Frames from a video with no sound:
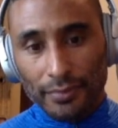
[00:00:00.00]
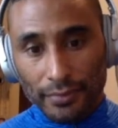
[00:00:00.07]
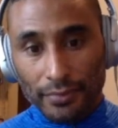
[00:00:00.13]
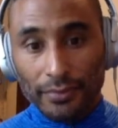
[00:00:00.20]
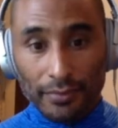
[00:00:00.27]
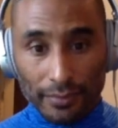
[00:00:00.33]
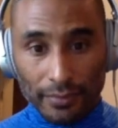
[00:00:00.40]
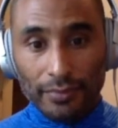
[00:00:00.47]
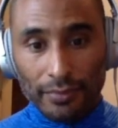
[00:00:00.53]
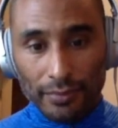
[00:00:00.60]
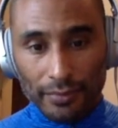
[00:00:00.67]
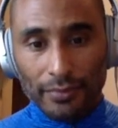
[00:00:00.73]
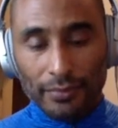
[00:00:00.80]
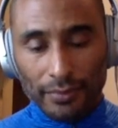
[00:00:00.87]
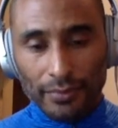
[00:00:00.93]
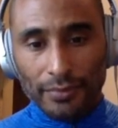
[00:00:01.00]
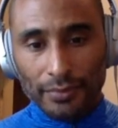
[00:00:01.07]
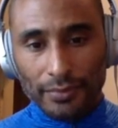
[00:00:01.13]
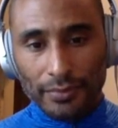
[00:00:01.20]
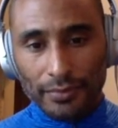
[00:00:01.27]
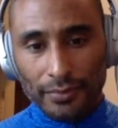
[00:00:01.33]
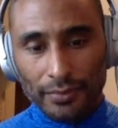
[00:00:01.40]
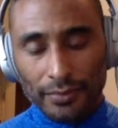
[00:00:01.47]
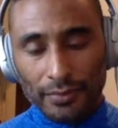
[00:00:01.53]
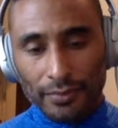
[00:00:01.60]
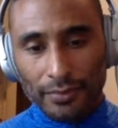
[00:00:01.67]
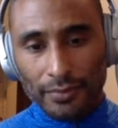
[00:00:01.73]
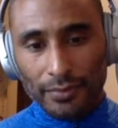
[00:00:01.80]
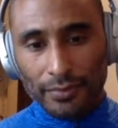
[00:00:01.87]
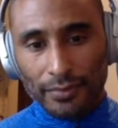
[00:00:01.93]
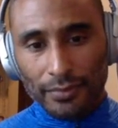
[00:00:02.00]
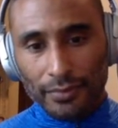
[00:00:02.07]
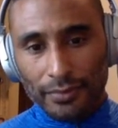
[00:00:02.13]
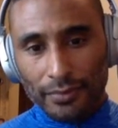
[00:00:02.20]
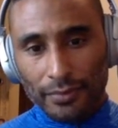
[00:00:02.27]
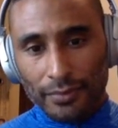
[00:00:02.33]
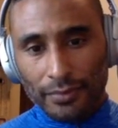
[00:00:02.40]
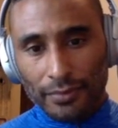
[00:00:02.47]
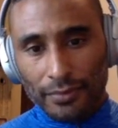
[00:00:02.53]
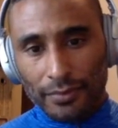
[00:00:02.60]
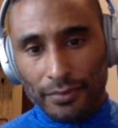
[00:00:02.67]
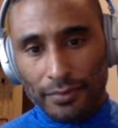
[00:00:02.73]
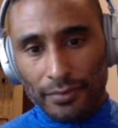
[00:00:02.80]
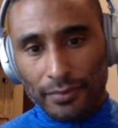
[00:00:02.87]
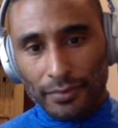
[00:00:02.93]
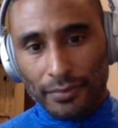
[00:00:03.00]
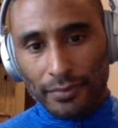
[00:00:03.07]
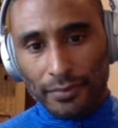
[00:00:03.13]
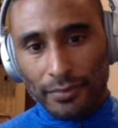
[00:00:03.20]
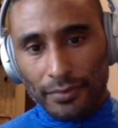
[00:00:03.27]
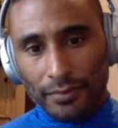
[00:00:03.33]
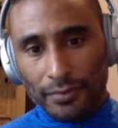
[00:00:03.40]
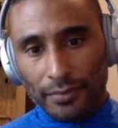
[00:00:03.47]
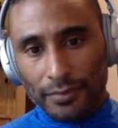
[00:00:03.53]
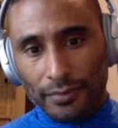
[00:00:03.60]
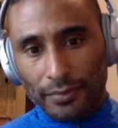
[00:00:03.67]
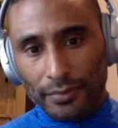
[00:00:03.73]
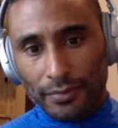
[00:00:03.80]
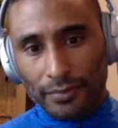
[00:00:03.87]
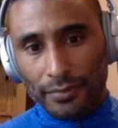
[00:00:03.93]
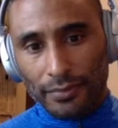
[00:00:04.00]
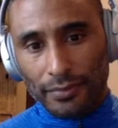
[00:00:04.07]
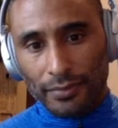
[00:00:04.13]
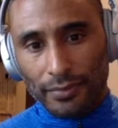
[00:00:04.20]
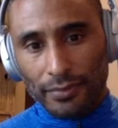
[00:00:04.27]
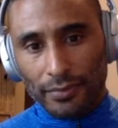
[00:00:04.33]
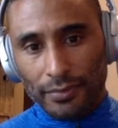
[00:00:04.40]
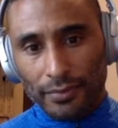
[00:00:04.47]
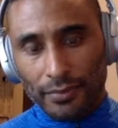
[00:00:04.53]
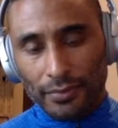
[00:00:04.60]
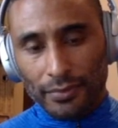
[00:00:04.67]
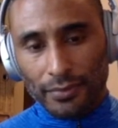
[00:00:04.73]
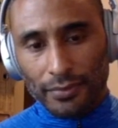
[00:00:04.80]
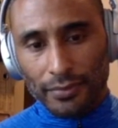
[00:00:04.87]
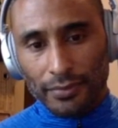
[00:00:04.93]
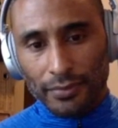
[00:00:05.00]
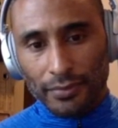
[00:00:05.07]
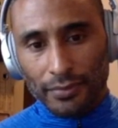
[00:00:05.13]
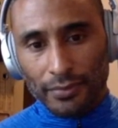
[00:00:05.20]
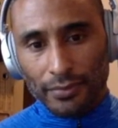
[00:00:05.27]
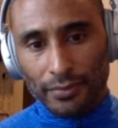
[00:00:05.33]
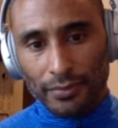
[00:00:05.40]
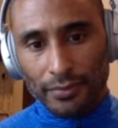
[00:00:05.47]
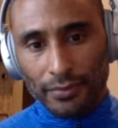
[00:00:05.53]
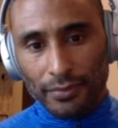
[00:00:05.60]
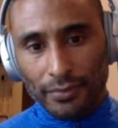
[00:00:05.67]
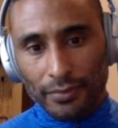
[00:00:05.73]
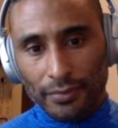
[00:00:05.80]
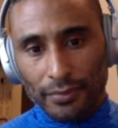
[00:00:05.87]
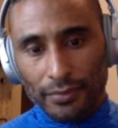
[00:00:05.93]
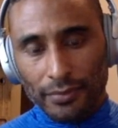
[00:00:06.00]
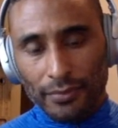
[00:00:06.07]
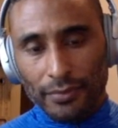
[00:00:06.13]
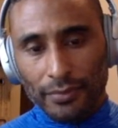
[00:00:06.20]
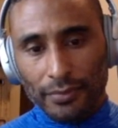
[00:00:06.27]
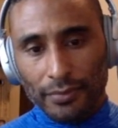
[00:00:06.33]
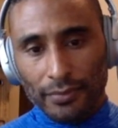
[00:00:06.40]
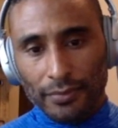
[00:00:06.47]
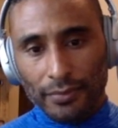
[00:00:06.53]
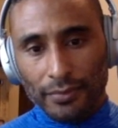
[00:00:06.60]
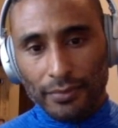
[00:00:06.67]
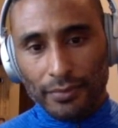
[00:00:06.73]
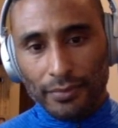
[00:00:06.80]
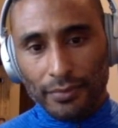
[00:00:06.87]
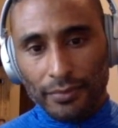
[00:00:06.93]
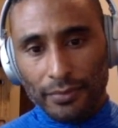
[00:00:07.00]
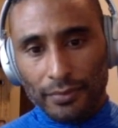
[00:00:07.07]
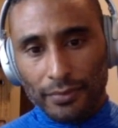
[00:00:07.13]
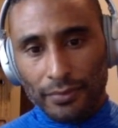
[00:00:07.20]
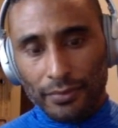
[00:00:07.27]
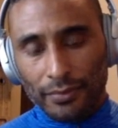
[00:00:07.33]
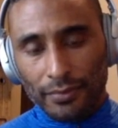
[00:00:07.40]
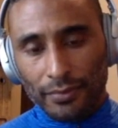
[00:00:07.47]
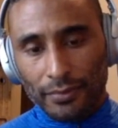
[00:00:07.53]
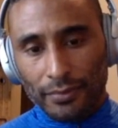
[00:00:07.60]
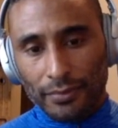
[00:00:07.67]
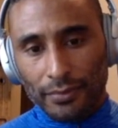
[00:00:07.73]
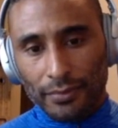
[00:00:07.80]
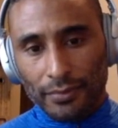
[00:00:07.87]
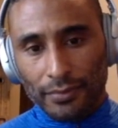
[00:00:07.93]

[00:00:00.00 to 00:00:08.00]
[no speech]